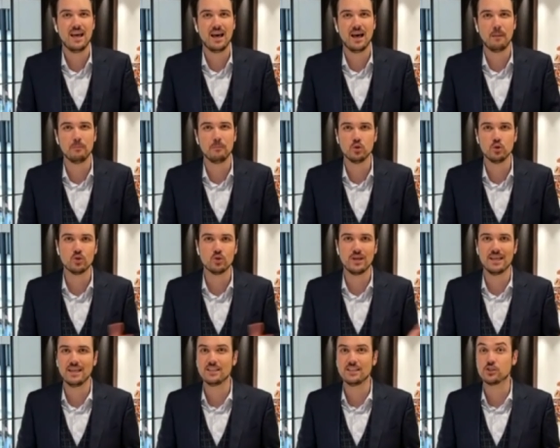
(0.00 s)
um,
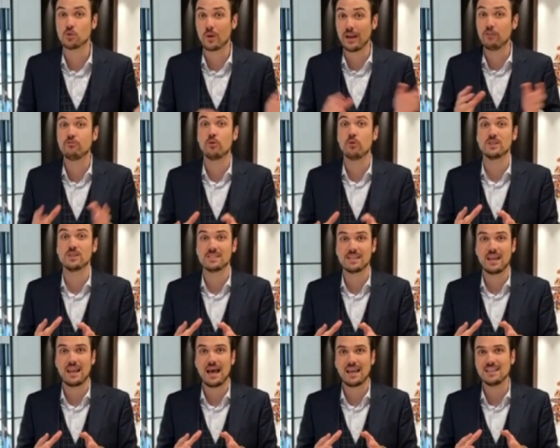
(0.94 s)
usually it's rainforest
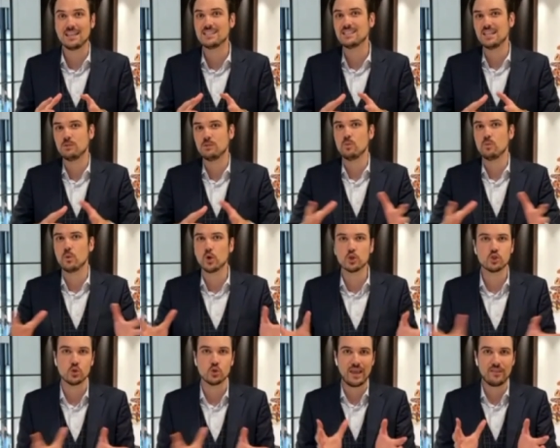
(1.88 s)
alliance that we work
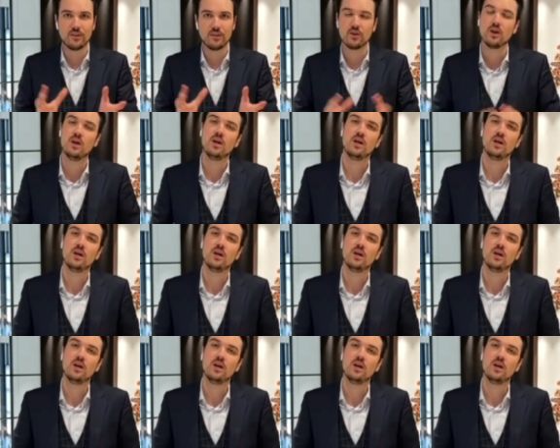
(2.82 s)
together